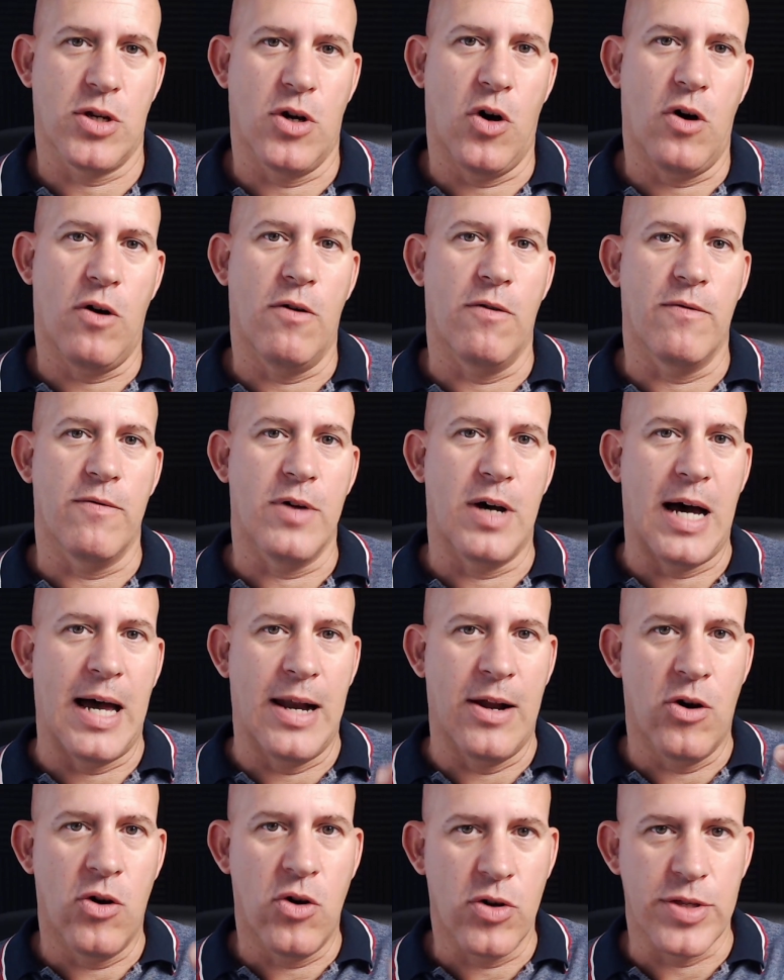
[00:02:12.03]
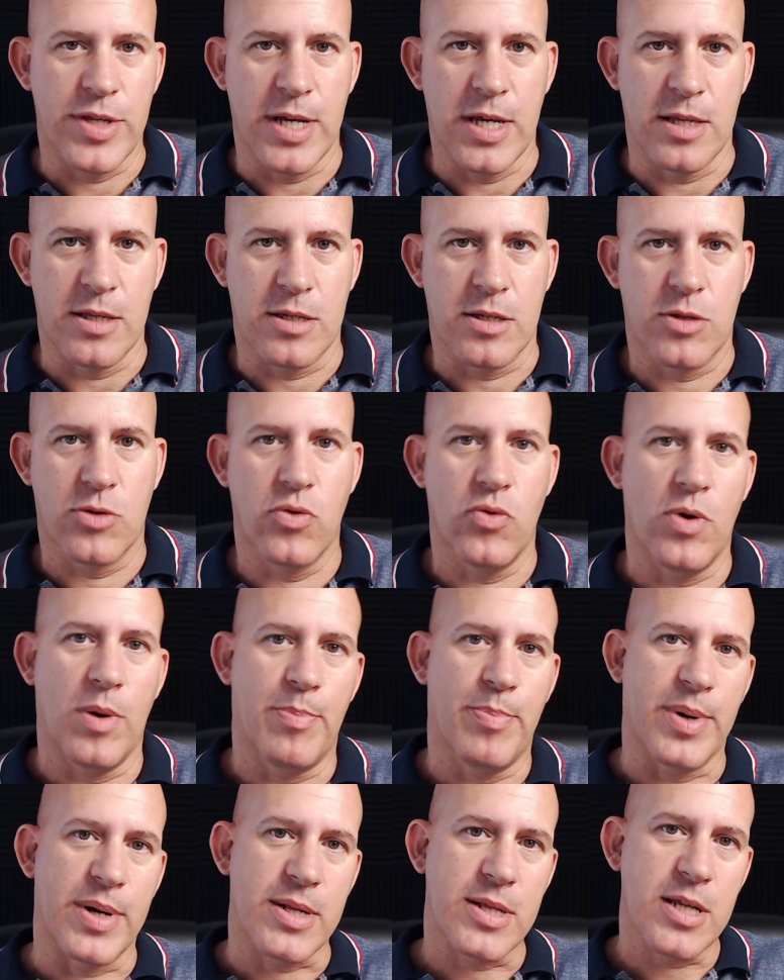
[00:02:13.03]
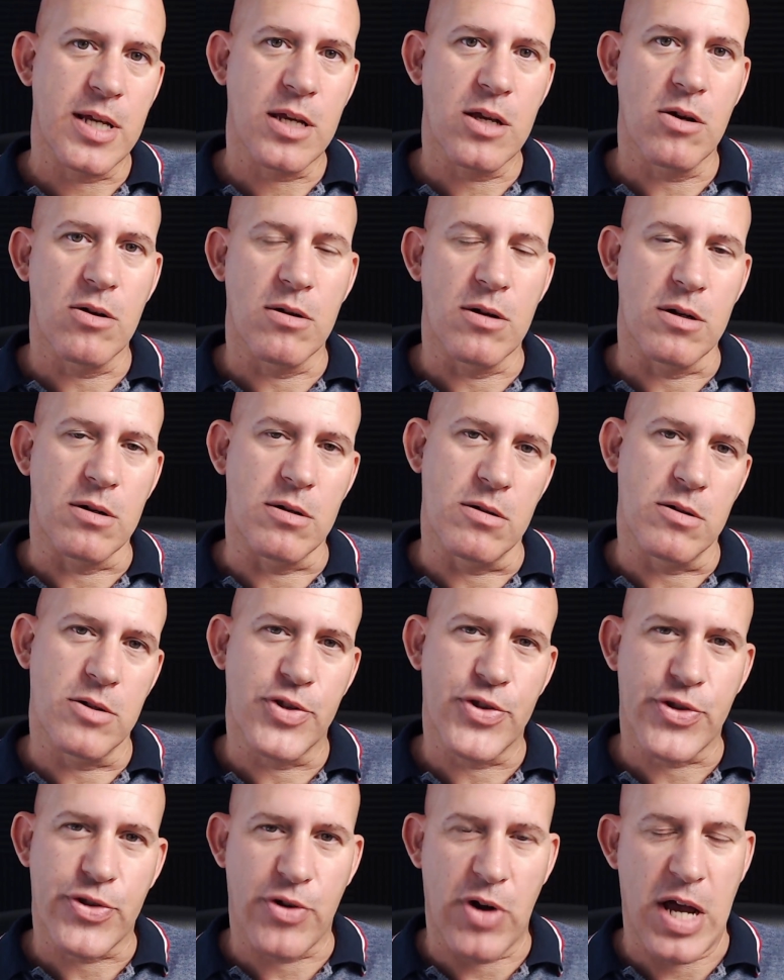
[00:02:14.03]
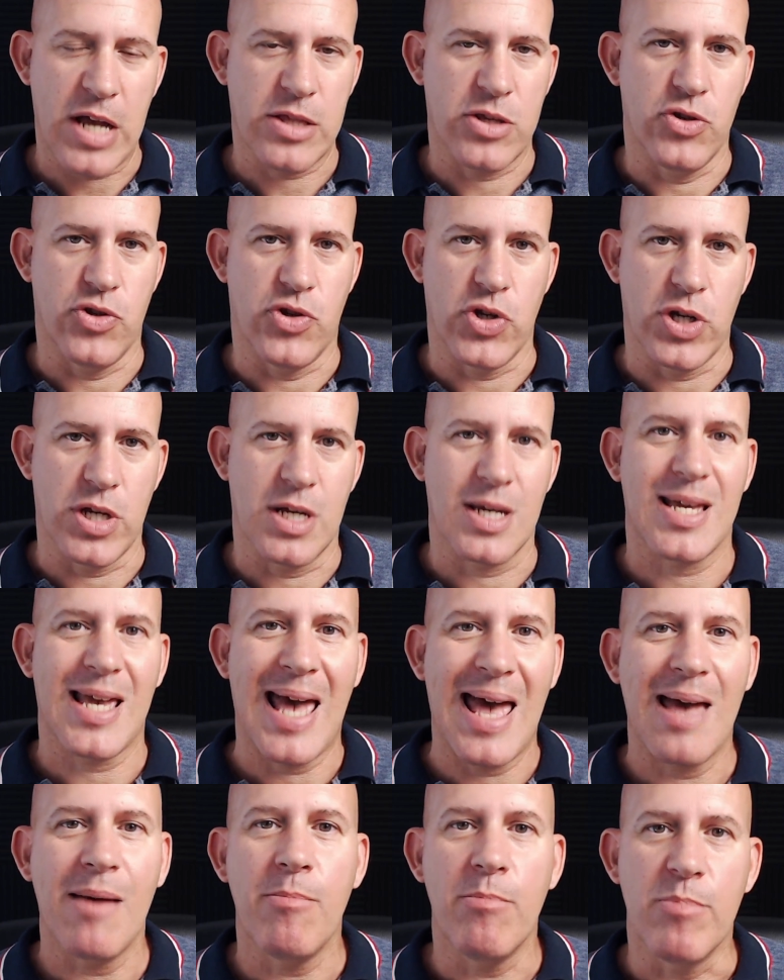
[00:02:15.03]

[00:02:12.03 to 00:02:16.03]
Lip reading: of an audience to a particular strategy can